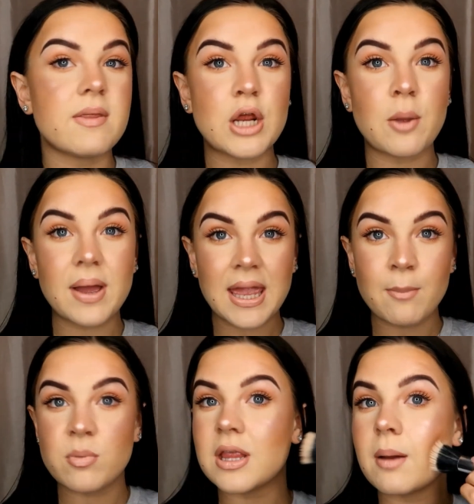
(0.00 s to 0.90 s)
And then go back
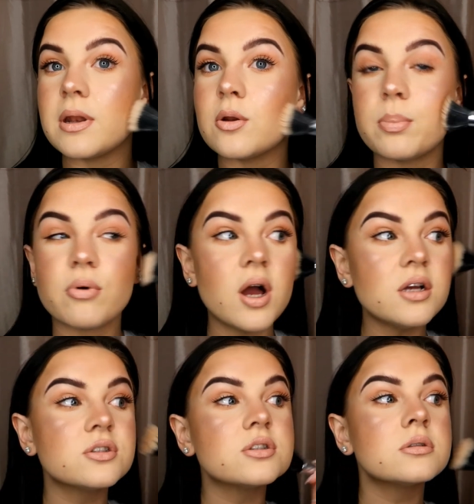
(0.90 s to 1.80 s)
in with that little
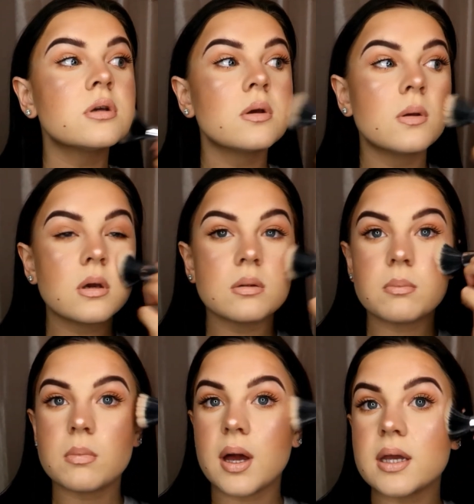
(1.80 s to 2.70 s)
brush,
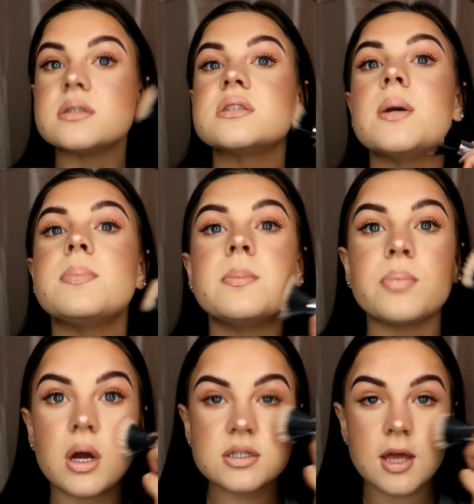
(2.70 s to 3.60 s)
my
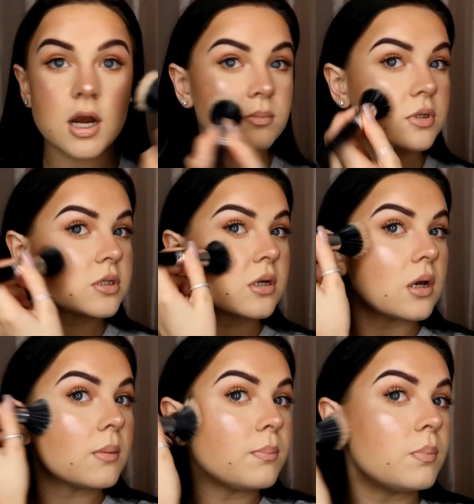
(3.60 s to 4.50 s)
stippling brush, and I'm just
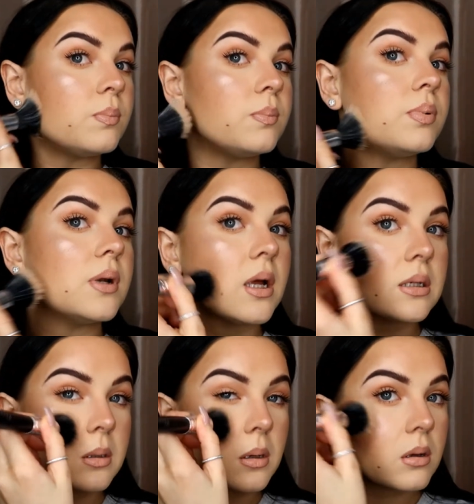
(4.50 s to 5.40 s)
gonna
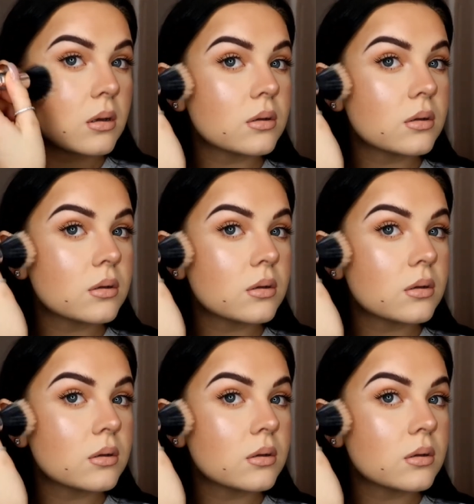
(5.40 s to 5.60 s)
blend.